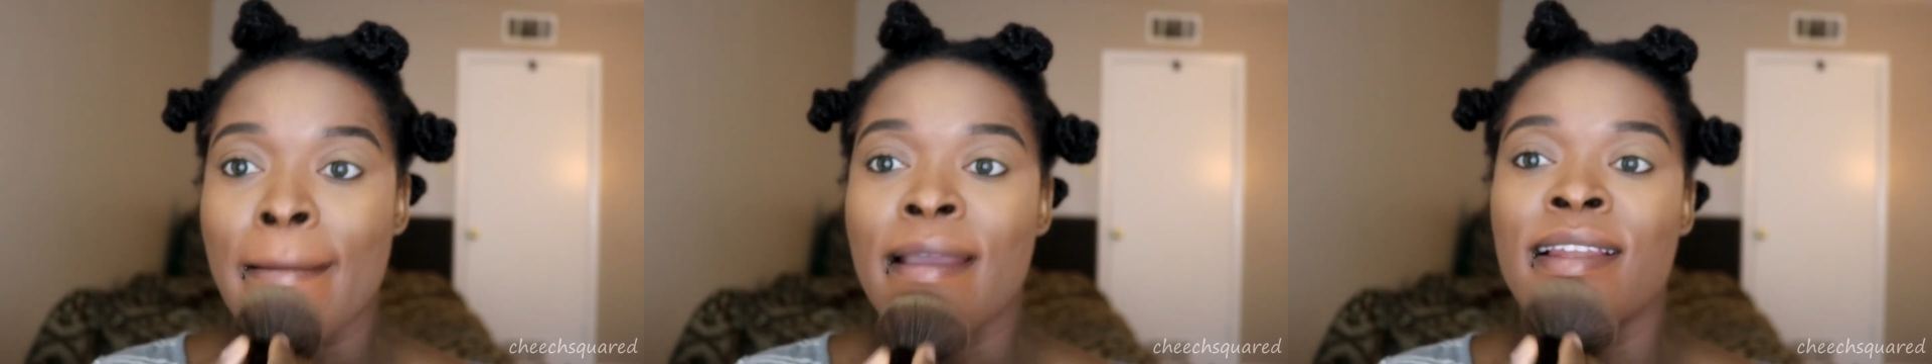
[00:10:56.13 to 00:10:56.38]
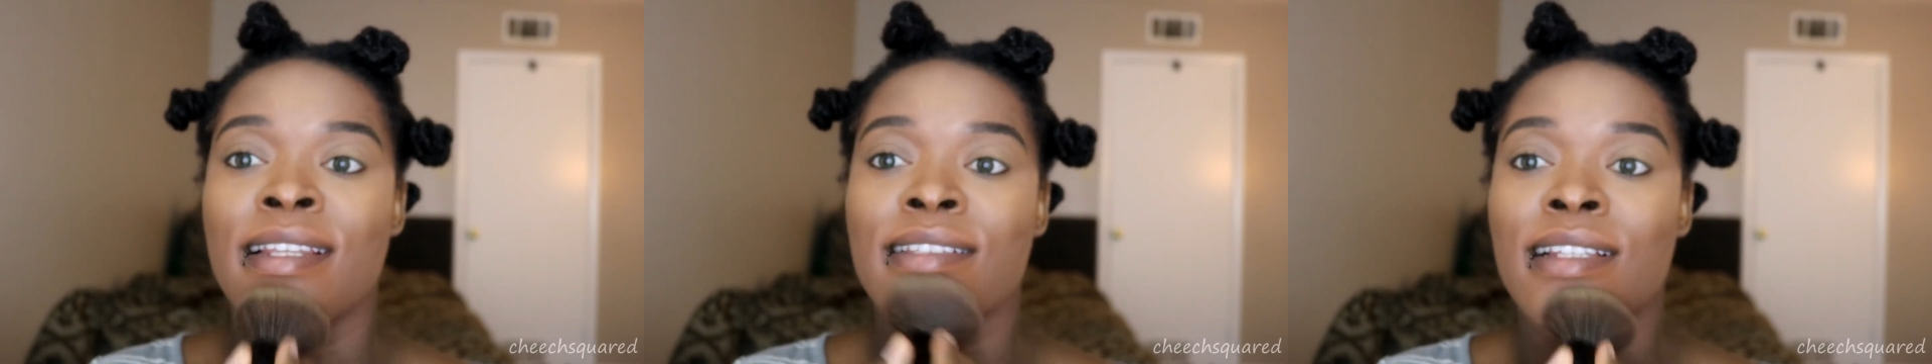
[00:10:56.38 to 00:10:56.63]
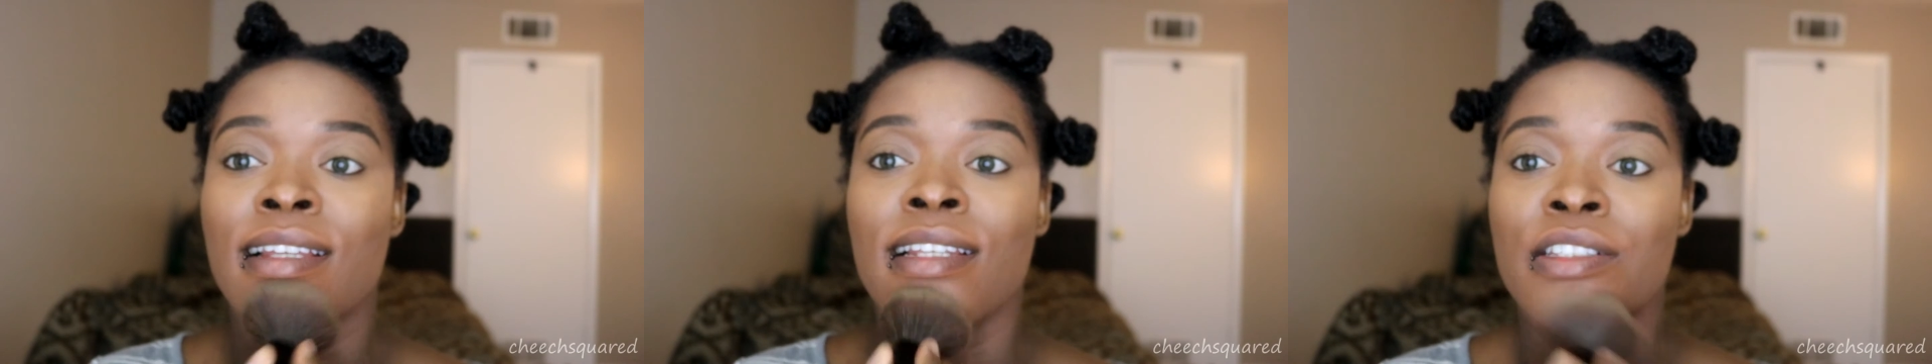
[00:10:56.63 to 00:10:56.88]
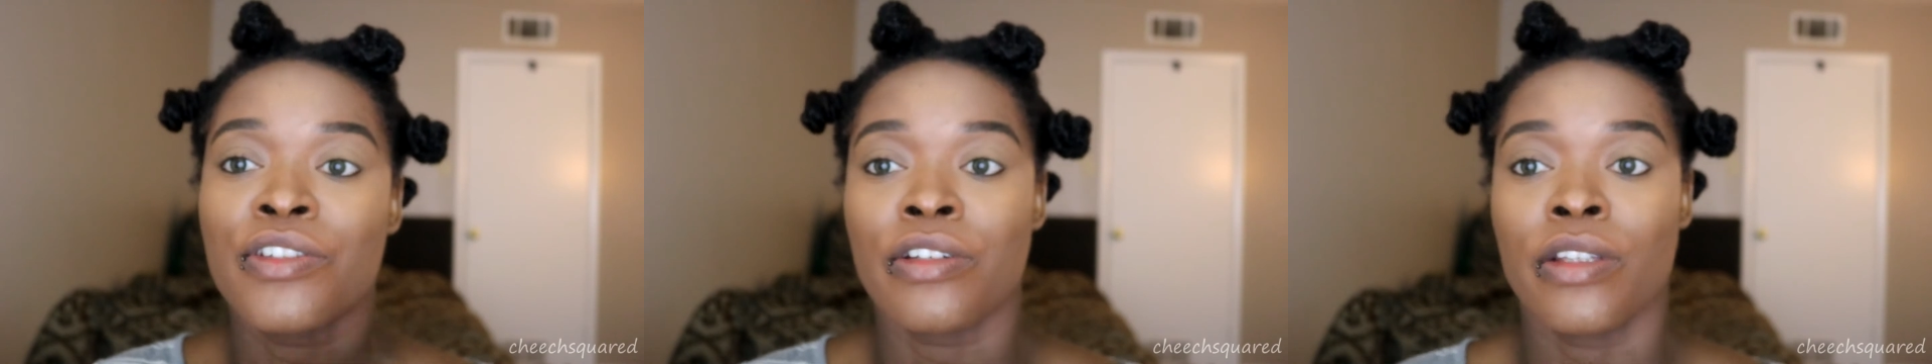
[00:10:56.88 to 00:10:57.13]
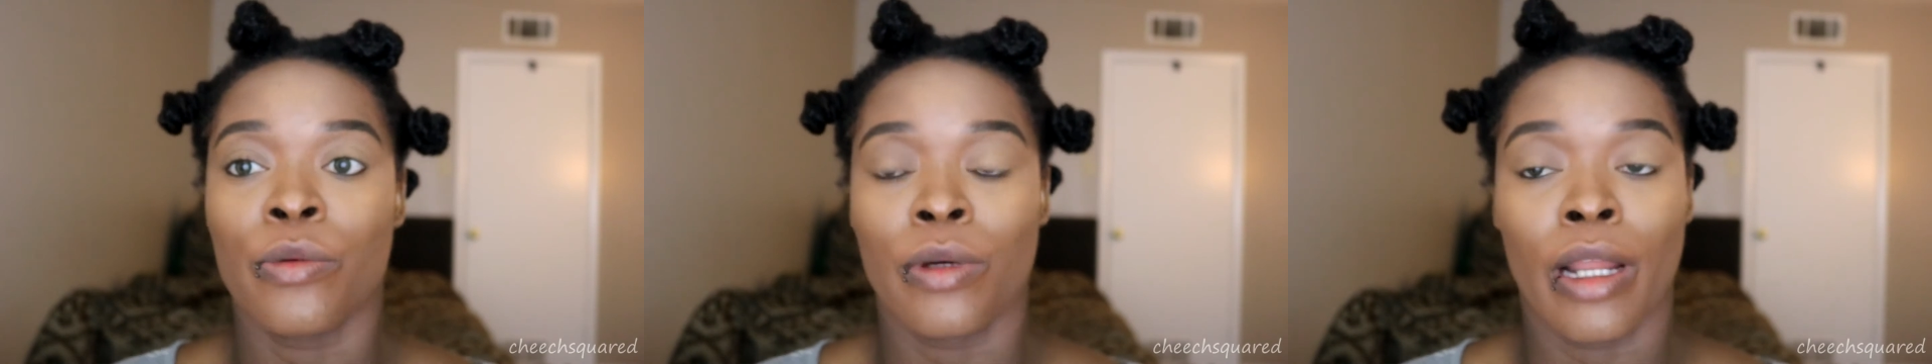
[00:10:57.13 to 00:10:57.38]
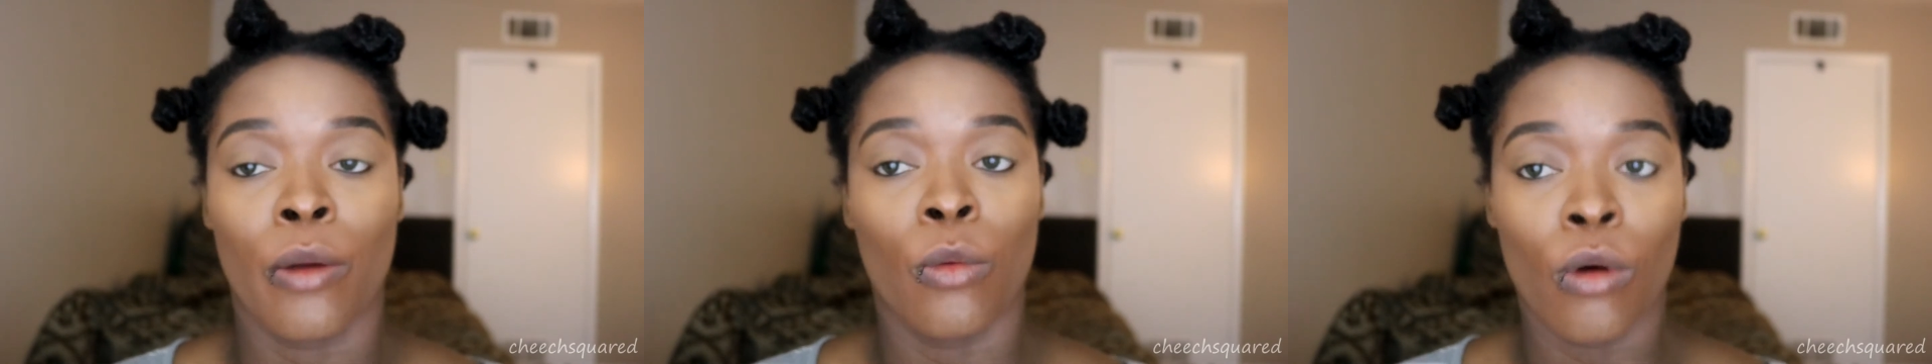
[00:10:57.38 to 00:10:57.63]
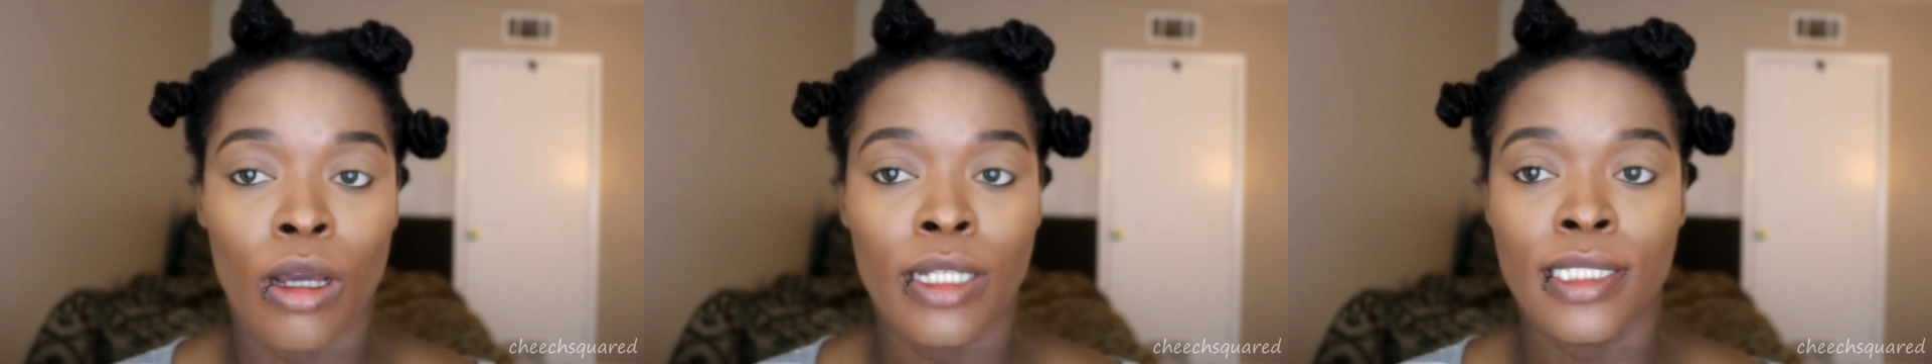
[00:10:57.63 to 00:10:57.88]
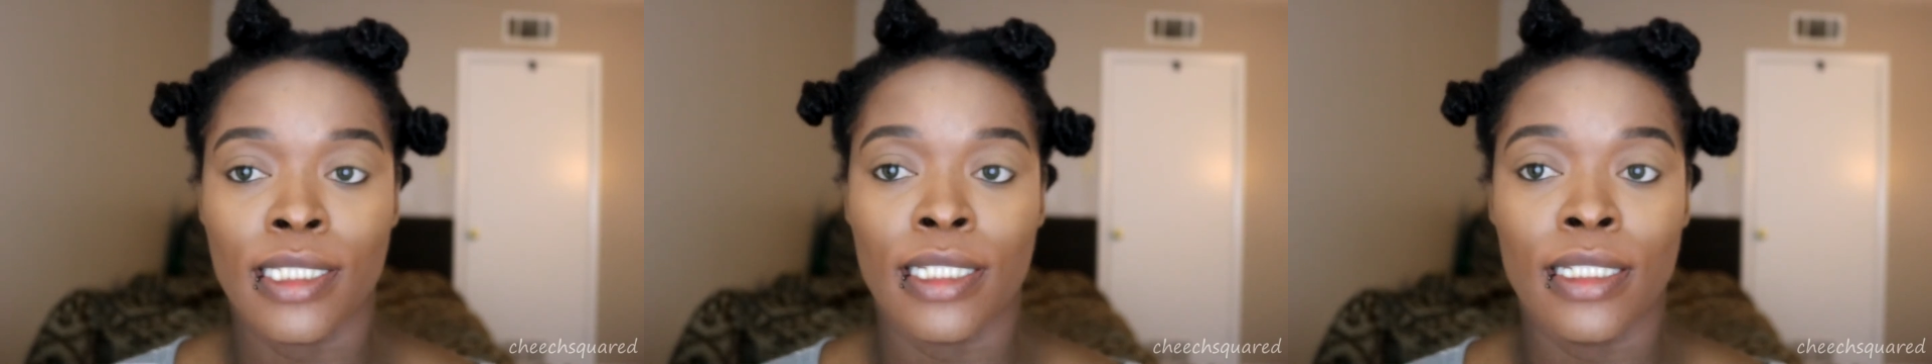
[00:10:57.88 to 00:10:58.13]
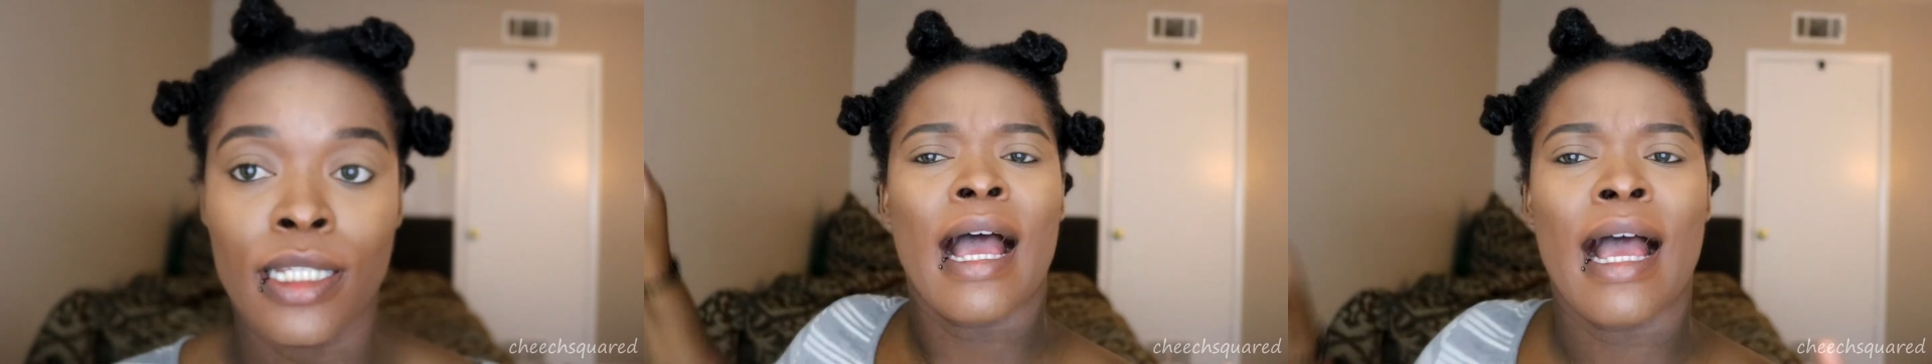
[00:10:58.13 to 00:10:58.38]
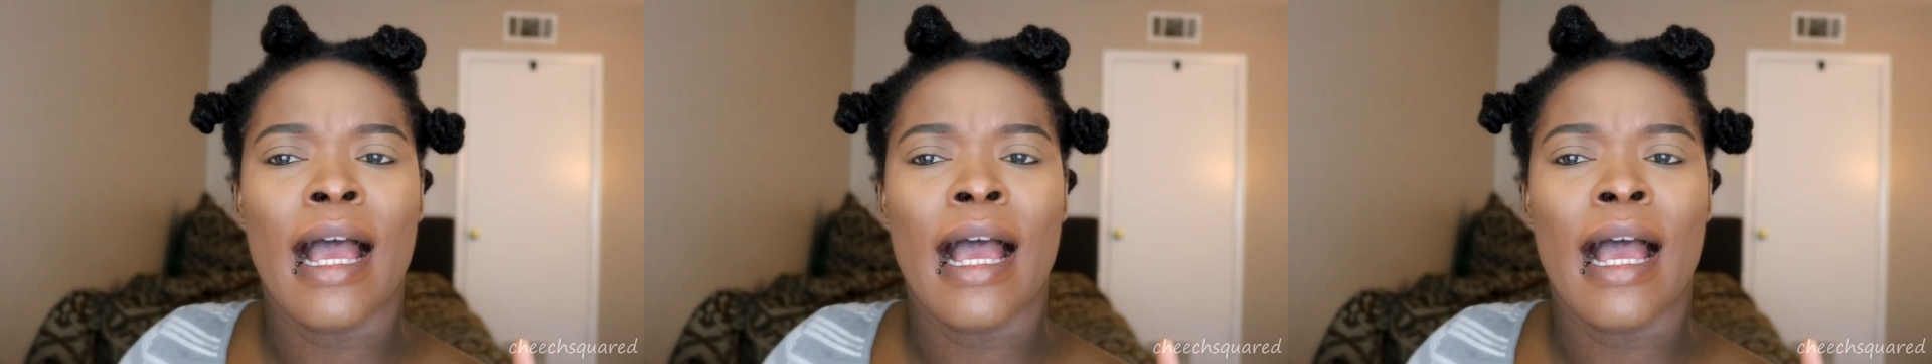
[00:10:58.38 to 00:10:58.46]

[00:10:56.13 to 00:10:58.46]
and it's not necessarily what I wanted,